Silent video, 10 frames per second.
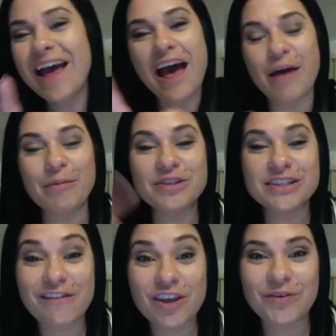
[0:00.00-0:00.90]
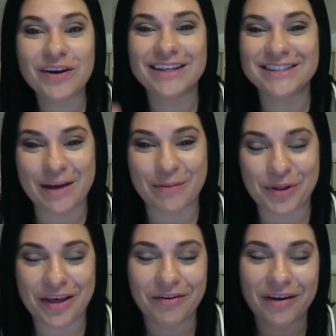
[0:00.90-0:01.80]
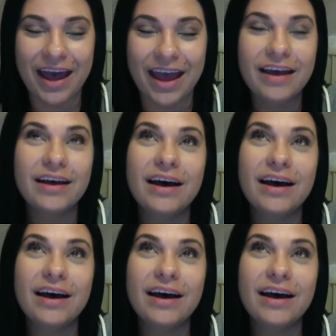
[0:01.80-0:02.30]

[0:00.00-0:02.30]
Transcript: I'm just giving you an example though, okay?